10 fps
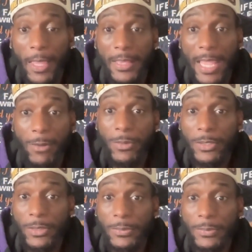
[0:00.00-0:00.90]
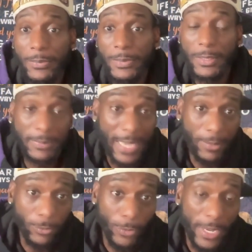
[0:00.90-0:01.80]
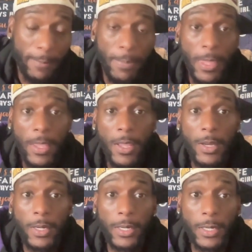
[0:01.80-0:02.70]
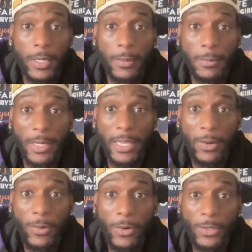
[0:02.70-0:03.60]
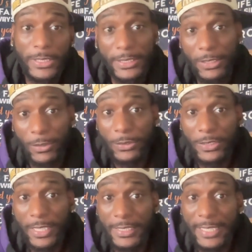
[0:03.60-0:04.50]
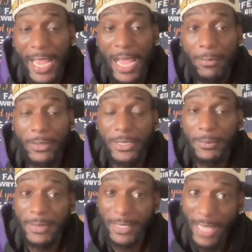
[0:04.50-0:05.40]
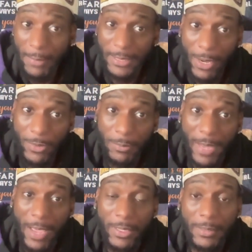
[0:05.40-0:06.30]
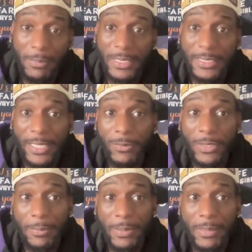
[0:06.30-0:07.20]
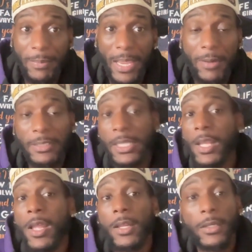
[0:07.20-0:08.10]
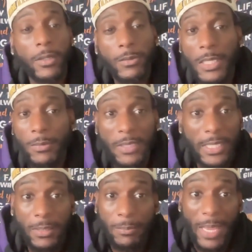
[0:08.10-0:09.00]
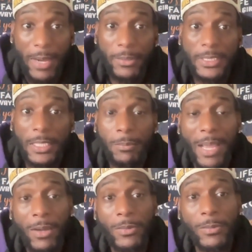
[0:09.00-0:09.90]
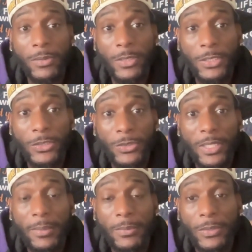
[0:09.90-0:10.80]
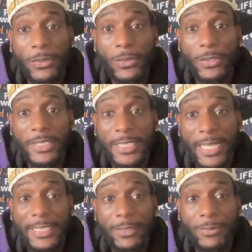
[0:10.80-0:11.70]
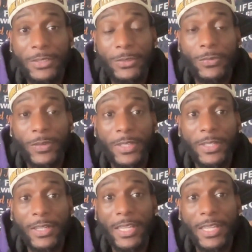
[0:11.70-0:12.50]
they will sometimes quit or just go to another job or stop talking about it because they don't want to be embarrassed. Don't never get embarrassed about your dreams or chasing what you feel